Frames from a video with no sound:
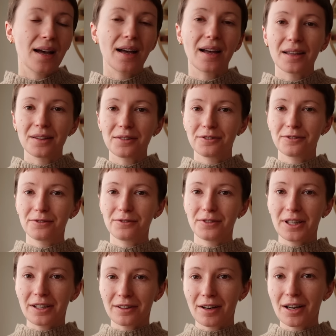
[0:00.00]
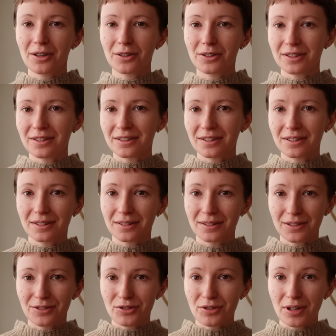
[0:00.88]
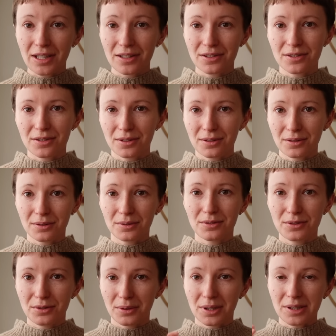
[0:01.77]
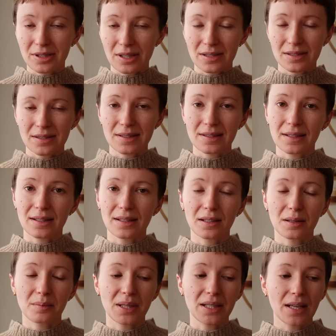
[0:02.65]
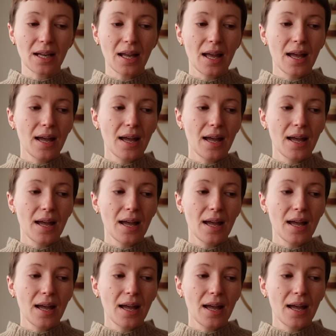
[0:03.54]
I figure out the trick to adjust it a little bit.